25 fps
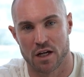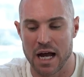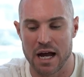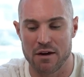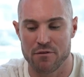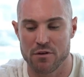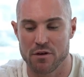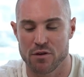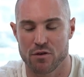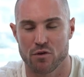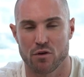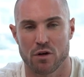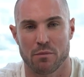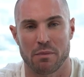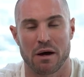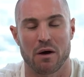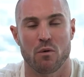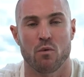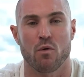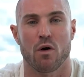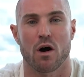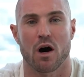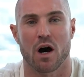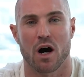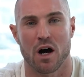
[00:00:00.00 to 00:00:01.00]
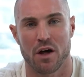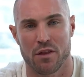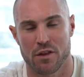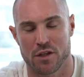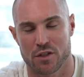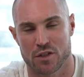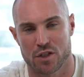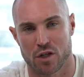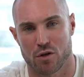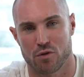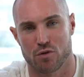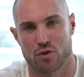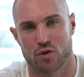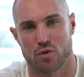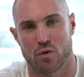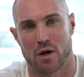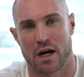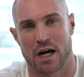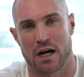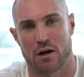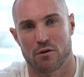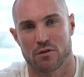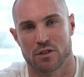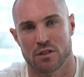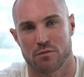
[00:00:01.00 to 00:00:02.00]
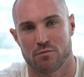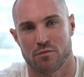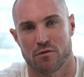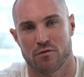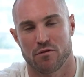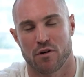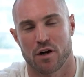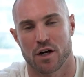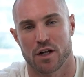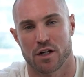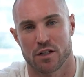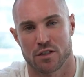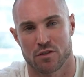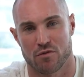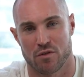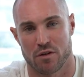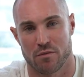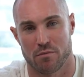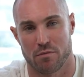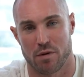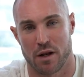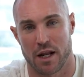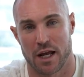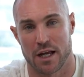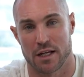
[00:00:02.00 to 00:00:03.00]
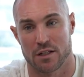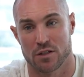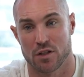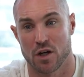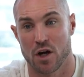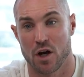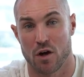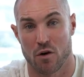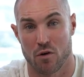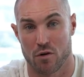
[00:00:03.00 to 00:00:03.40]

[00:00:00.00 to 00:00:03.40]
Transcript: Have you thought about what other social housing providers are in place?